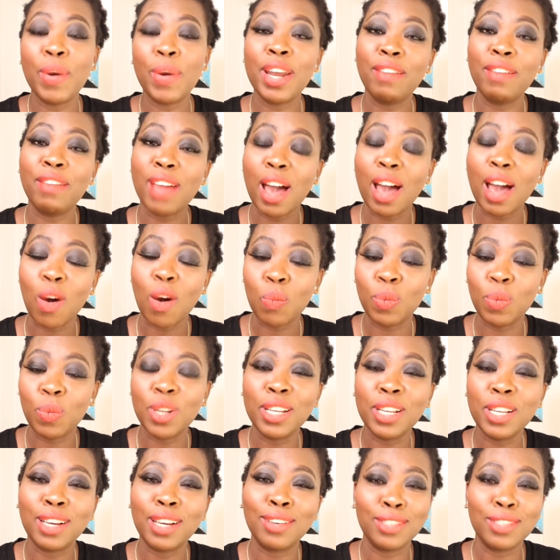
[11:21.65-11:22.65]
Whenever I
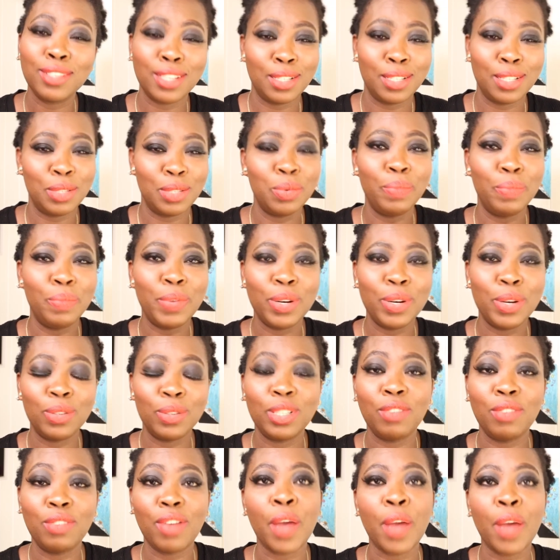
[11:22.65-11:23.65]
upload the content, it will be
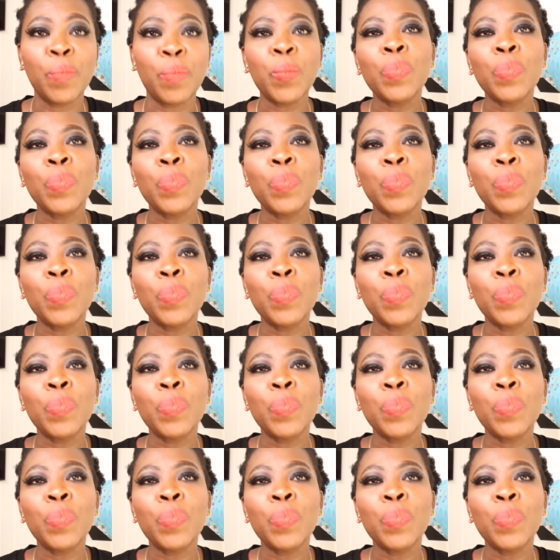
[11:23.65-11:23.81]
notified.